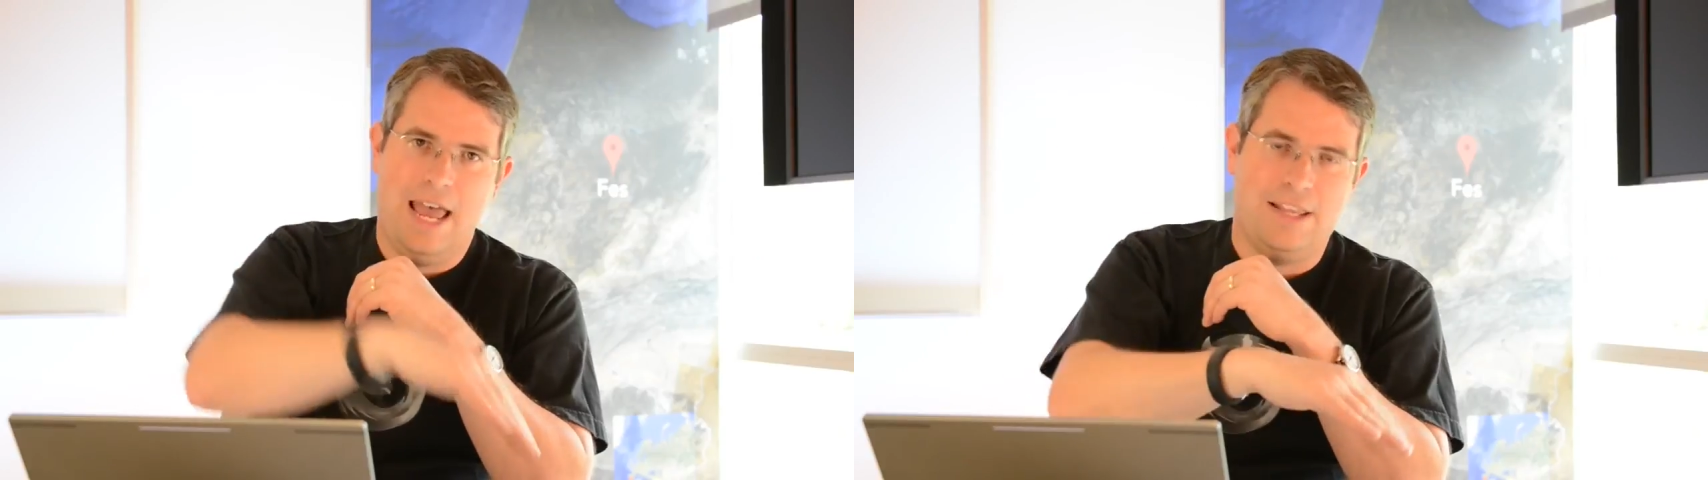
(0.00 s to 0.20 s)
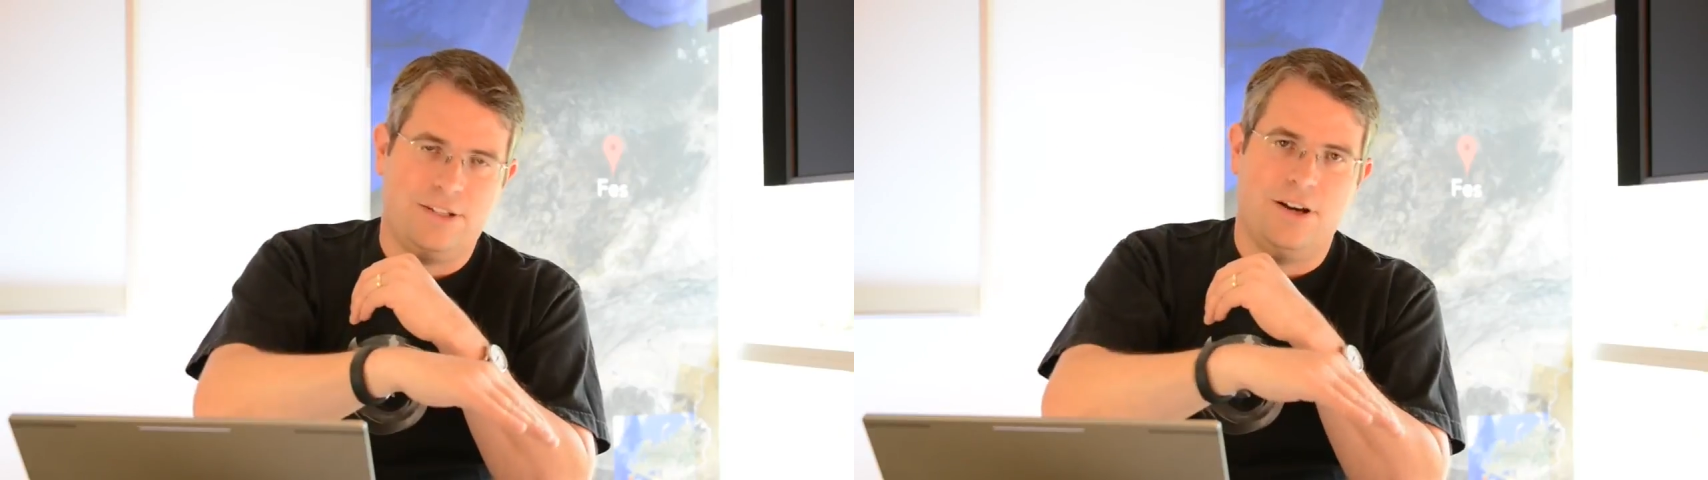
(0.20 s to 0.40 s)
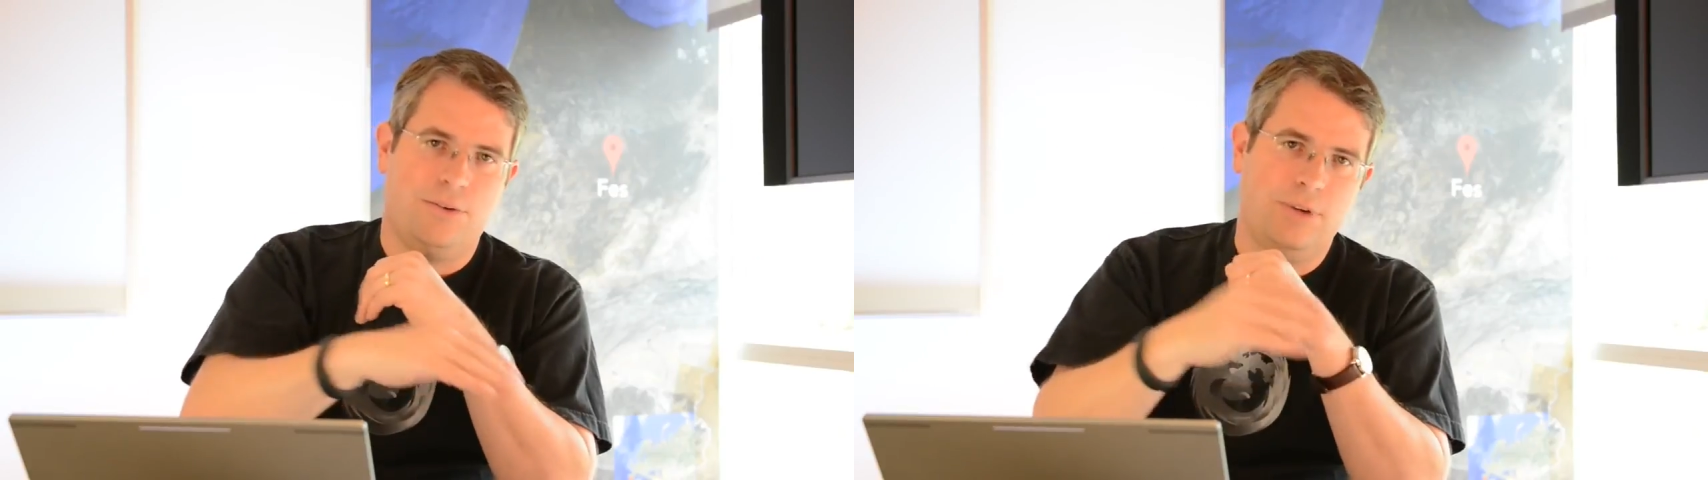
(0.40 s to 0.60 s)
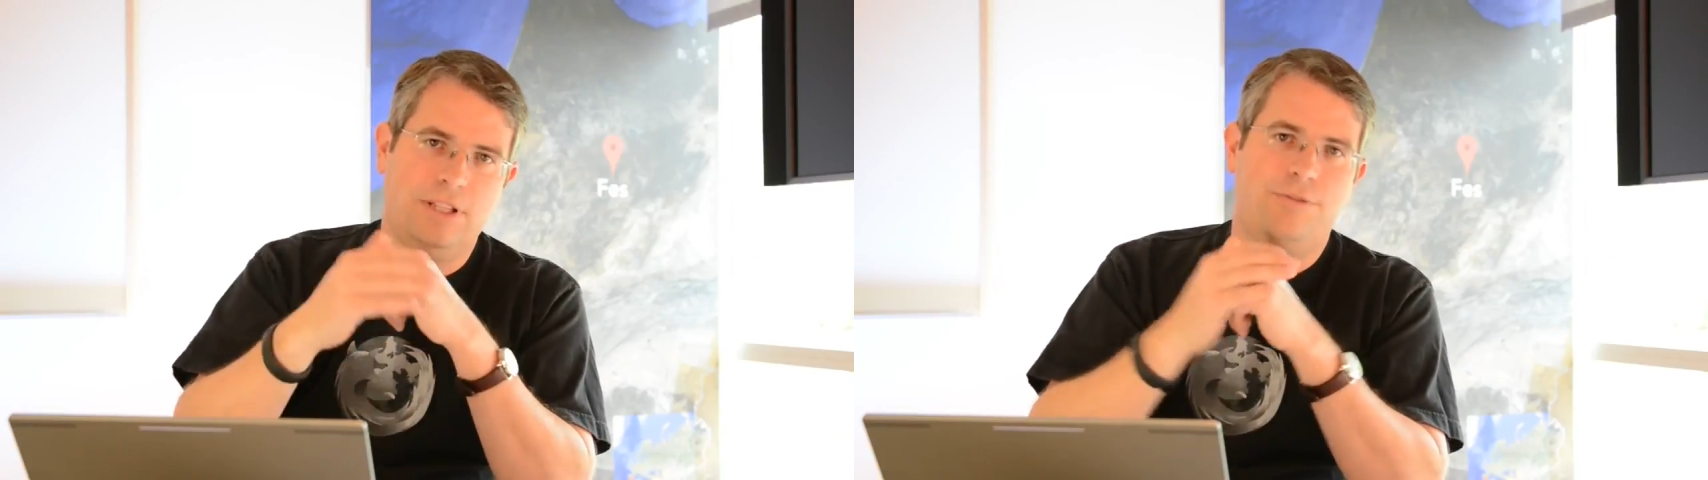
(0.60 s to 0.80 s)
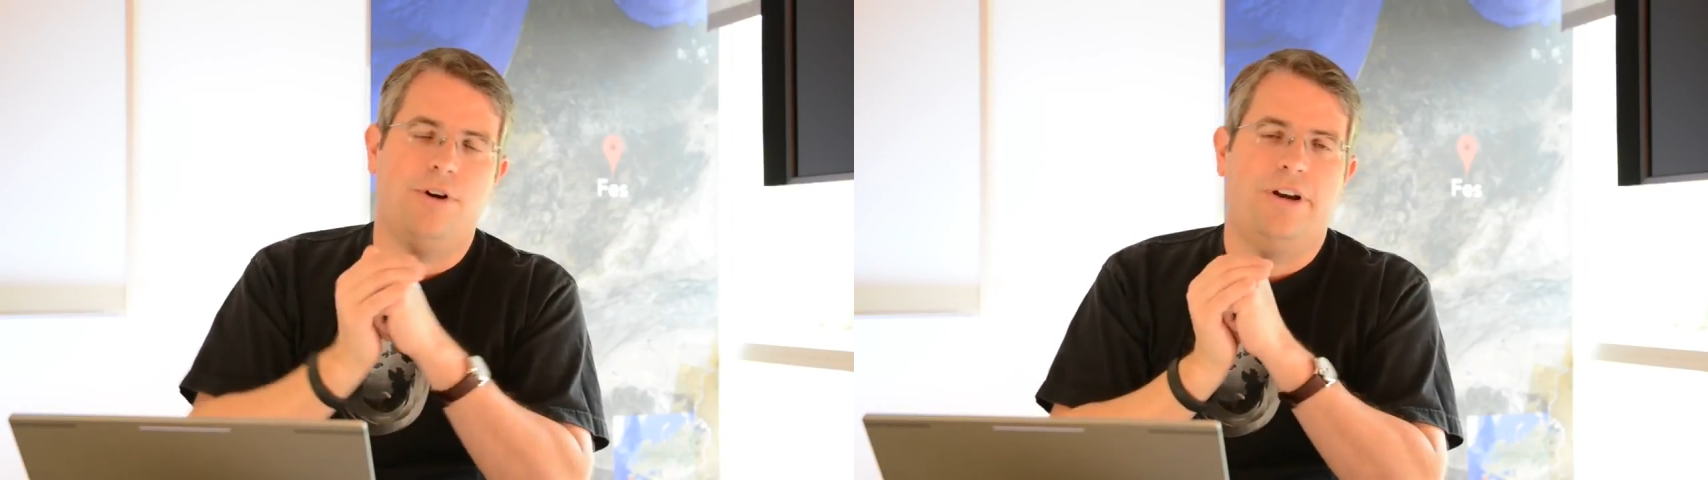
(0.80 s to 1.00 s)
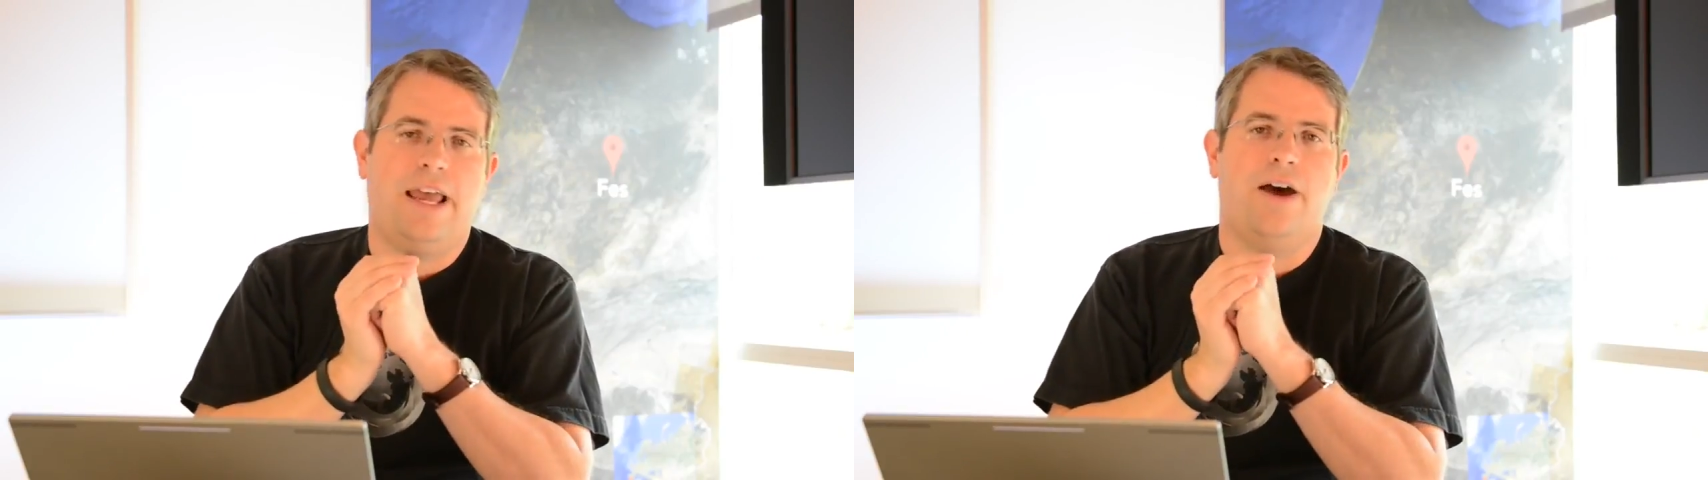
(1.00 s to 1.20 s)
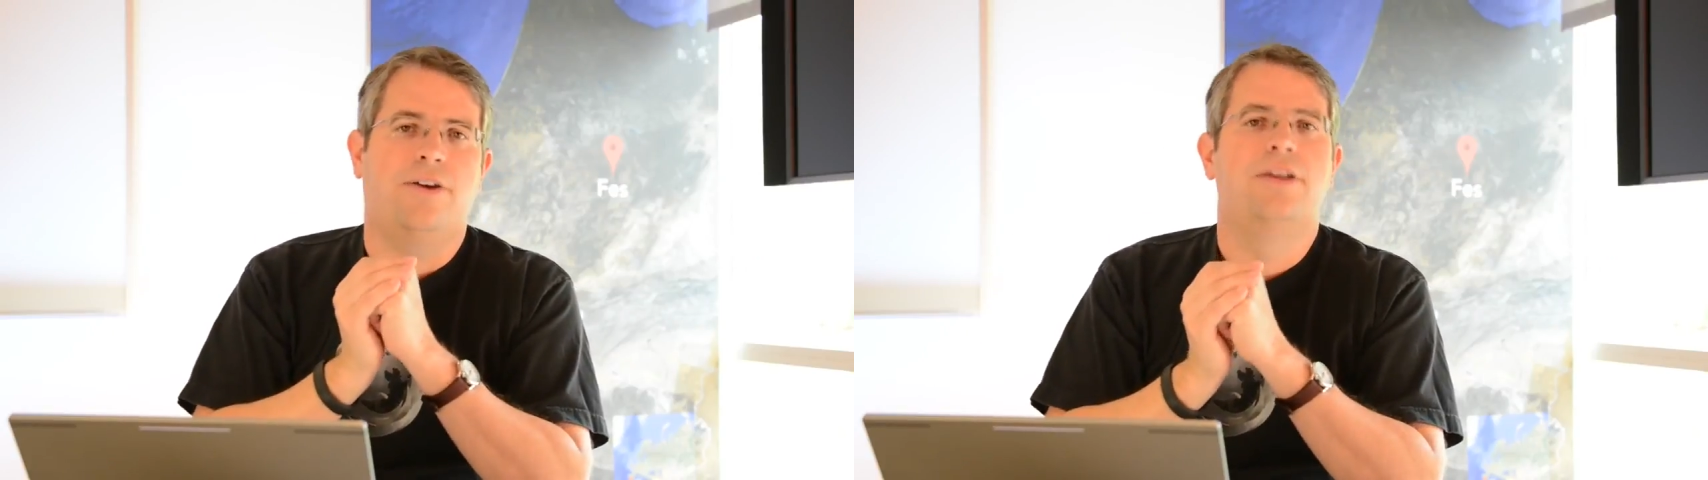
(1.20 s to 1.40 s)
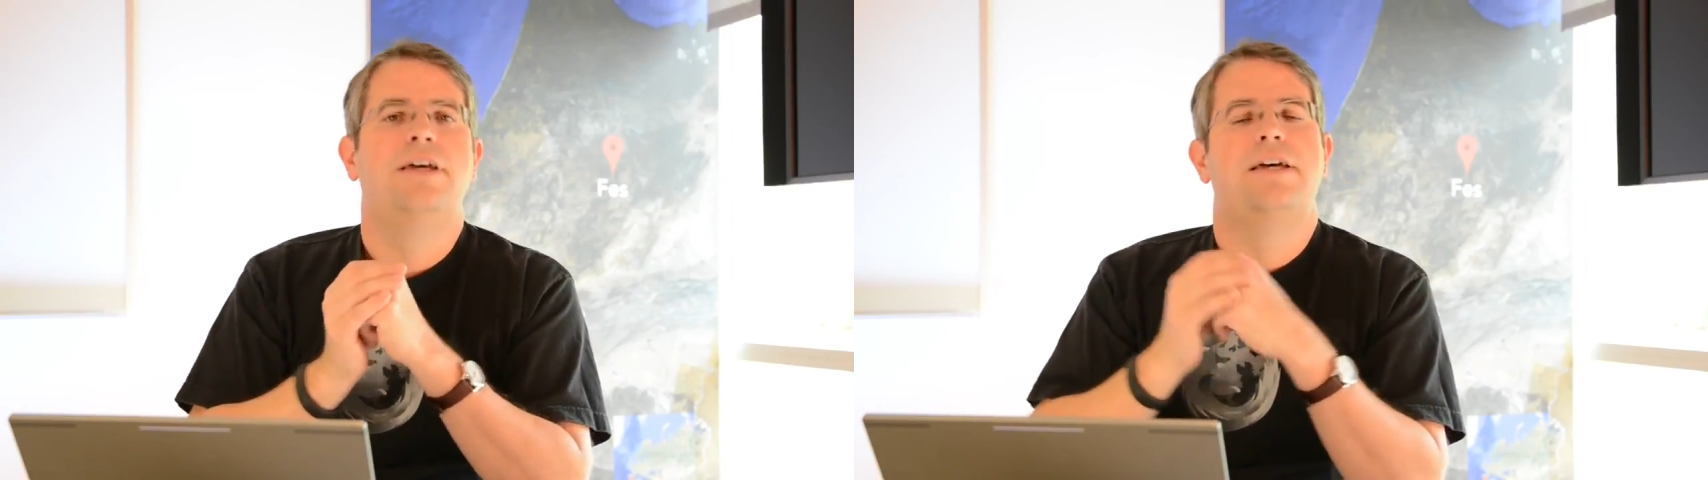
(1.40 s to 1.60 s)
has gone really far
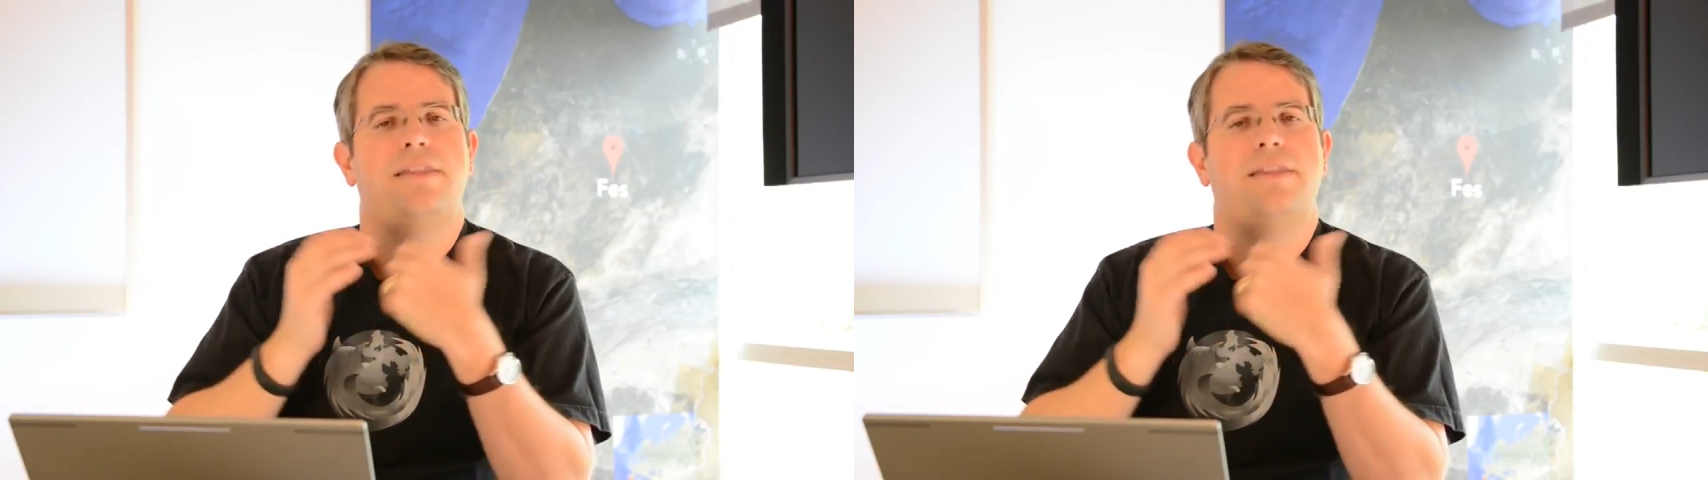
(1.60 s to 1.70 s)
down,